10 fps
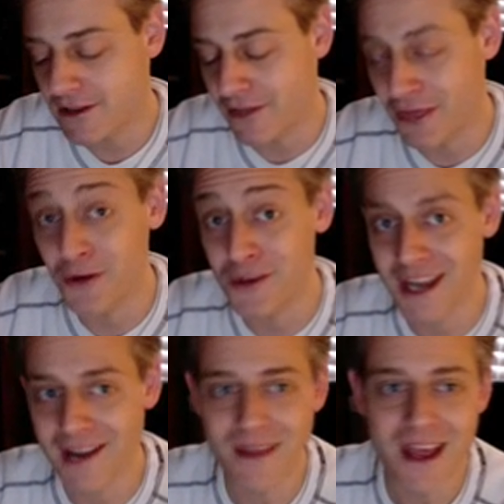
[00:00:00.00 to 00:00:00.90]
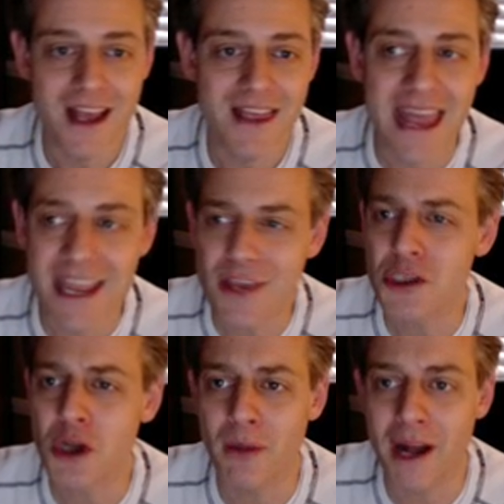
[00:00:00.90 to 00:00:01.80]
Thursday. Thank you
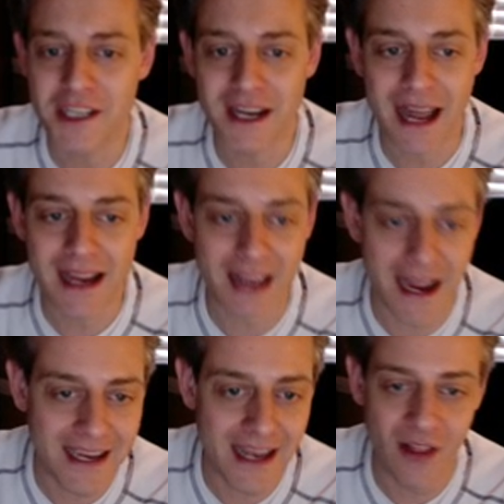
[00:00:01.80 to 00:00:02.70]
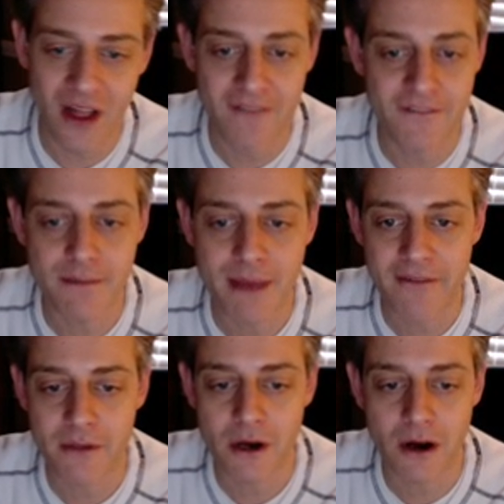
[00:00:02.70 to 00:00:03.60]
so much. I get a lot of
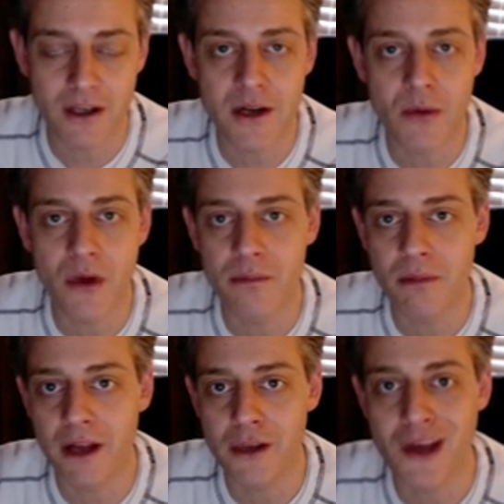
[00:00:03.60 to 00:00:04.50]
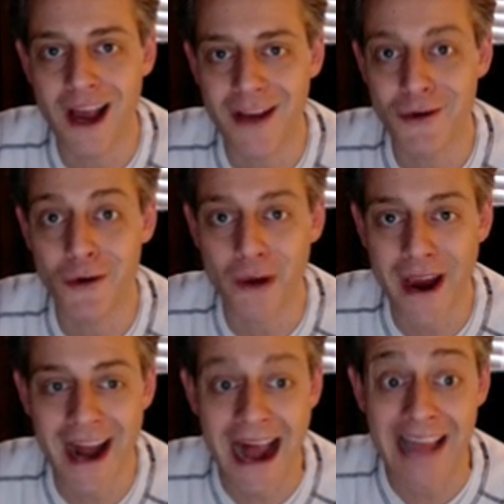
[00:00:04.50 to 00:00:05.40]
feedback from the Arkansas Weather Blog. You guys are
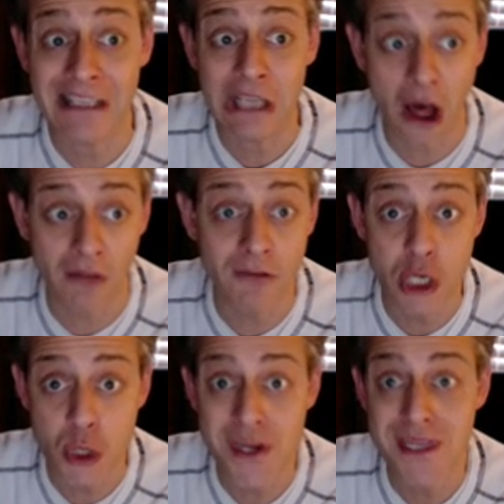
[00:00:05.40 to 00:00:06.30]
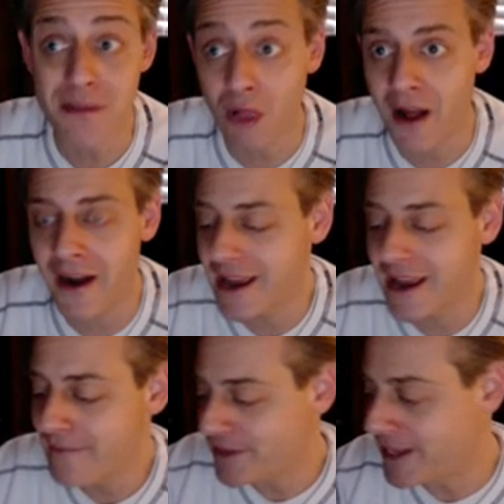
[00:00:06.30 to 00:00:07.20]
great. I love doing the blog.
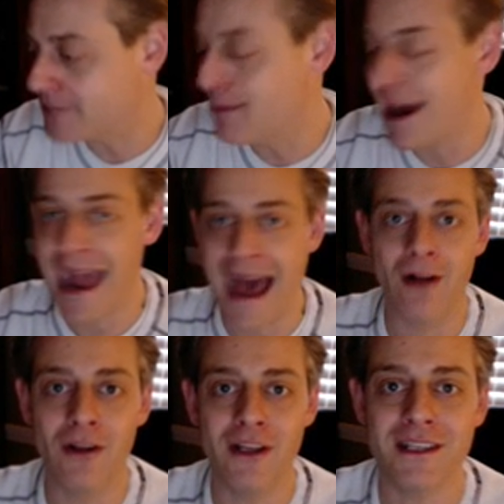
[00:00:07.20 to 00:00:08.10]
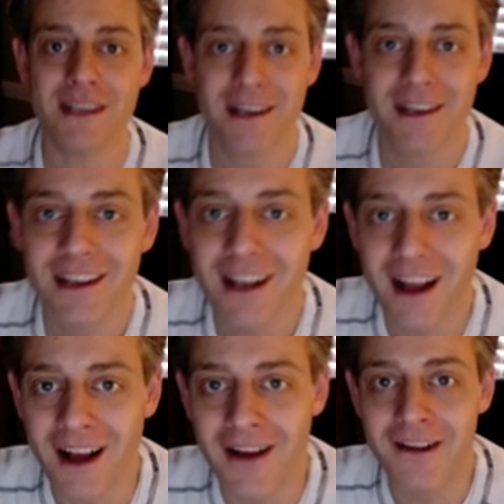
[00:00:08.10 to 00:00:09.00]
It's my outlet
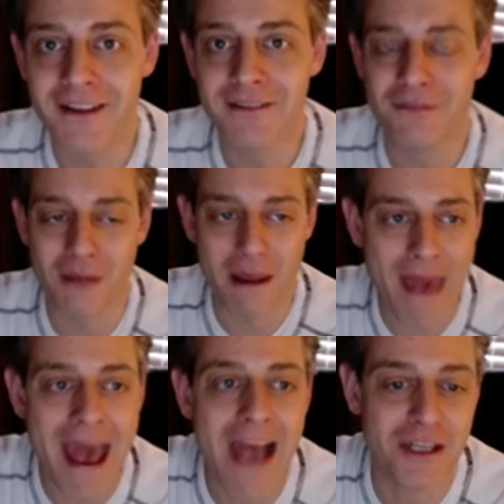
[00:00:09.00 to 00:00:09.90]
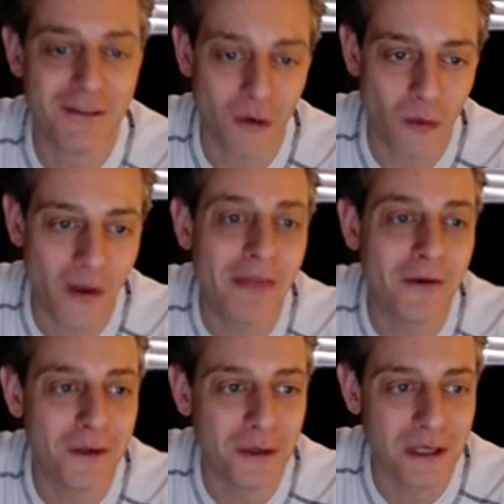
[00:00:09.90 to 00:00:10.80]
for my passion for
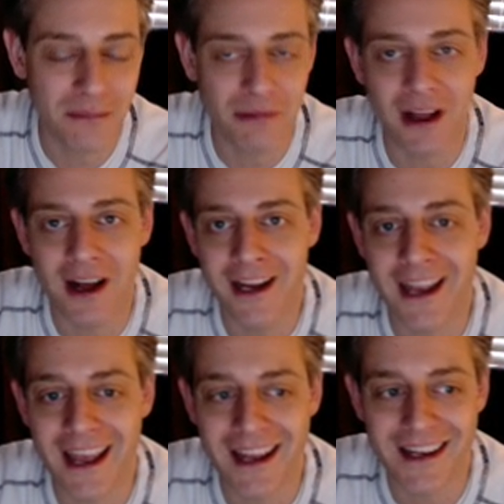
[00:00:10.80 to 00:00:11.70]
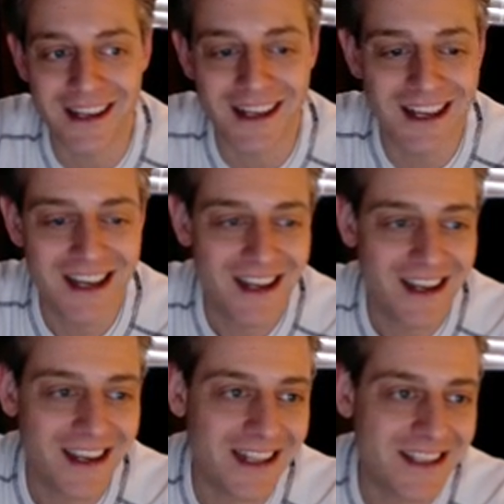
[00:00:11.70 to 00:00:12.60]
weather, doing the blog, and
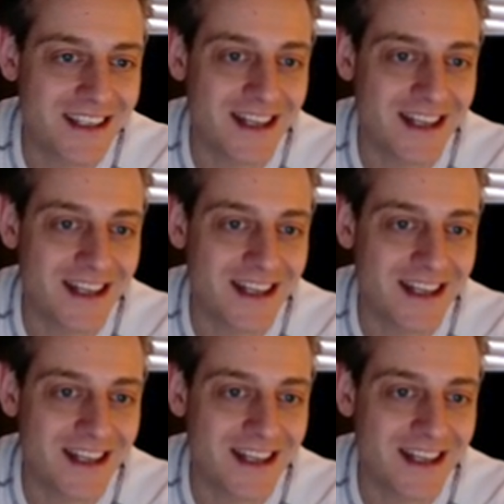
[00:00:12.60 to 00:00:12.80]
it's